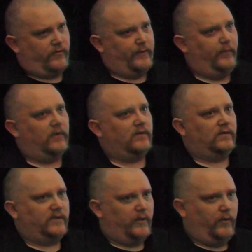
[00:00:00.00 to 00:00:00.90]
3
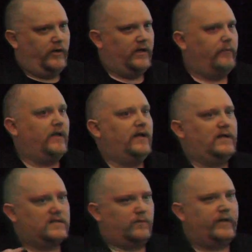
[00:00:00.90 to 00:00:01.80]
community
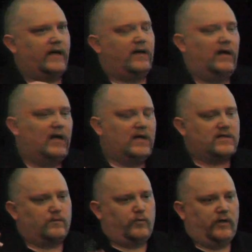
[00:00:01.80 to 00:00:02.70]
meetings, and we had
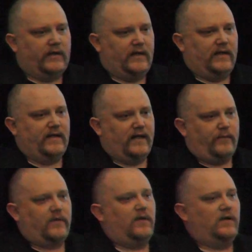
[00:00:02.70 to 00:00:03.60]
some really
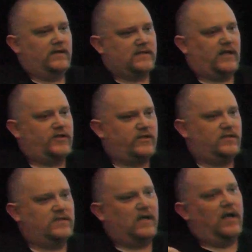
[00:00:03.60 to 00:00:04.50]
in-depth
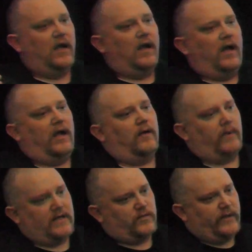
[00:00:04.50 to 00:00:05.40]
discussions
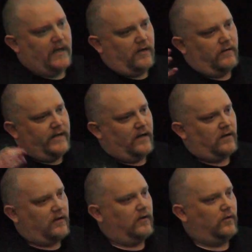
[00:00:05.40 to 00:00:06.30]
as we narrowed down
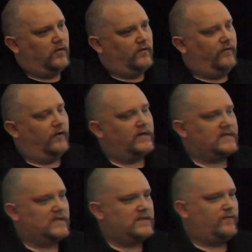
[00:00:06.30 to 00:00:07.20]
our goals and
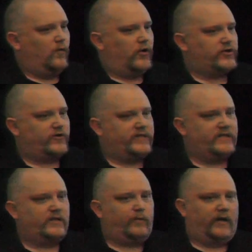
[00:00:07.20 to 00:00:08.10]
focuses for our
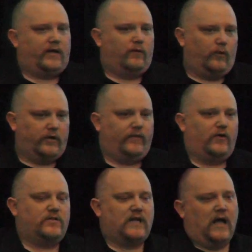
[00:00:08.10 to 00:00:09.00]
strategic plan. And one of
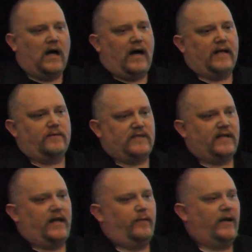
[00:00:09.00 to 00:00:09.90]
those items that
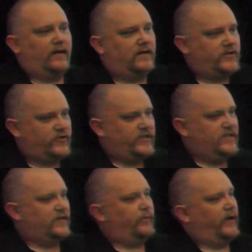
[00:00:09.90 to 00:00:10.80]
came out of the
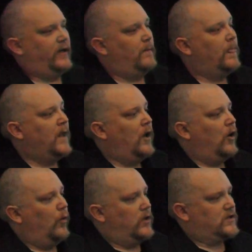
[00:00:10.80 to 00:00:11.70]
strategic plan
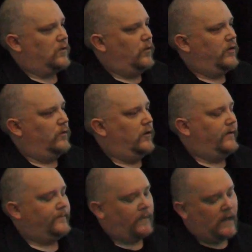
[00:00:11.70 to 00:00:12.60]
was our
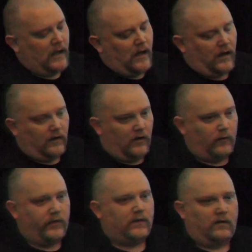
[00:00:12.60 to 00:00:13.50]
one-to-one, along
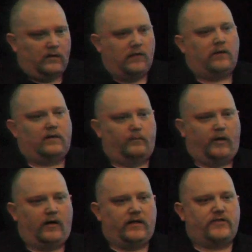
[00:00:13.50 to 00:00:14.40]
with the
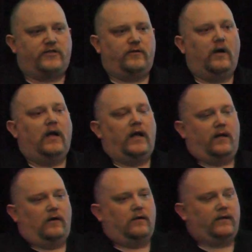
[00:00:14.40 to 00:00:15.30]
bond issue
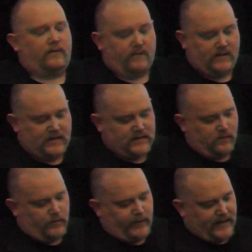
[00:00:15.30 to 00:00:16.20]
and all the other things that
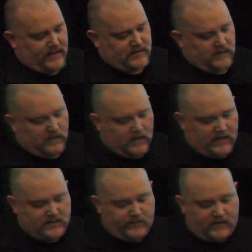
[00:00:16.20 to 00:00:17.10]
were passed
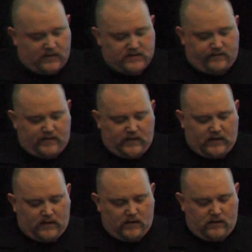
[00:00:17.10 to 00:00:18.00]
as because of
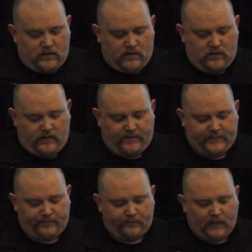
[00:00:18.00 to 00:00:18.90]
it.
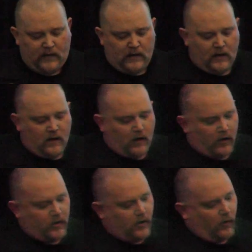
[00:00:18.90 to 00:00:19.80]
Our
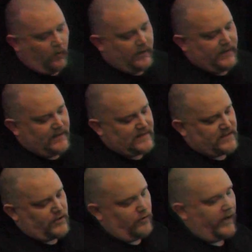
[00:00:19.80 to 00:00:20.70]
goal is
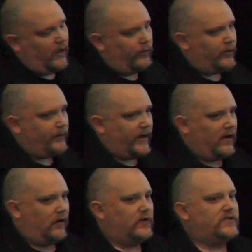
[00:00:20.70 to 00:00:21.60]
to help
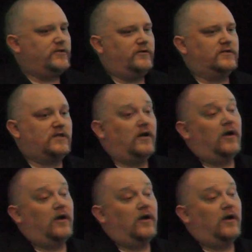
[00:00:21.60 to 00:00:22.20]
prepare our students